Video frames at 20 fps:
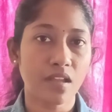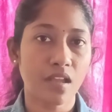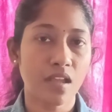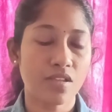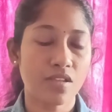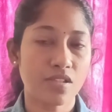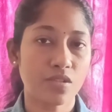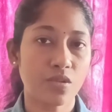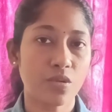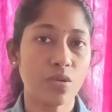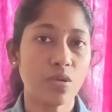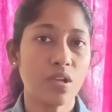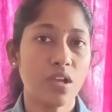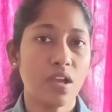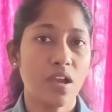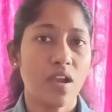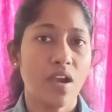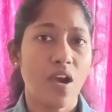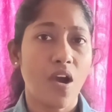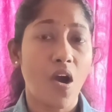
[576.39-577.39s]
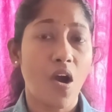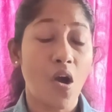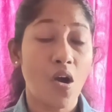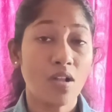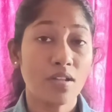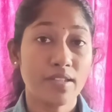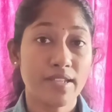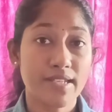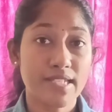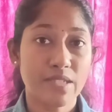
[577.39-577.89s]
So
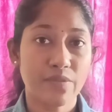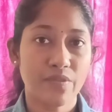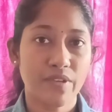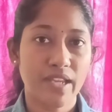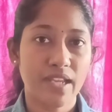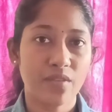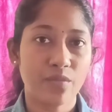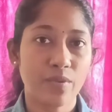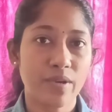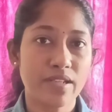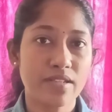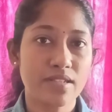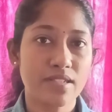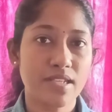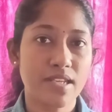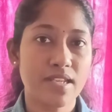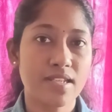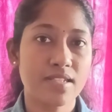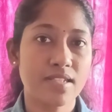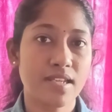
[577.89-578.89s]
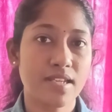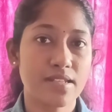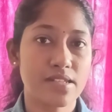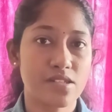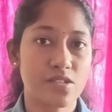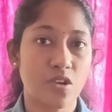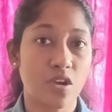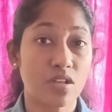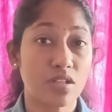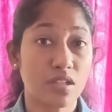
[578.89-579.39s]
all these frequencies, it's
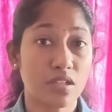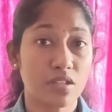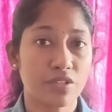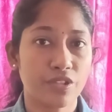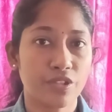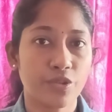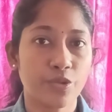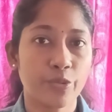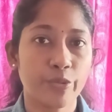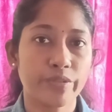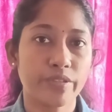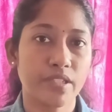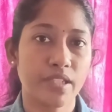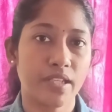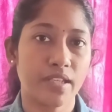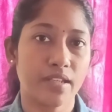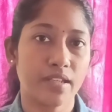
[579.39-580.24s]
not a new thing.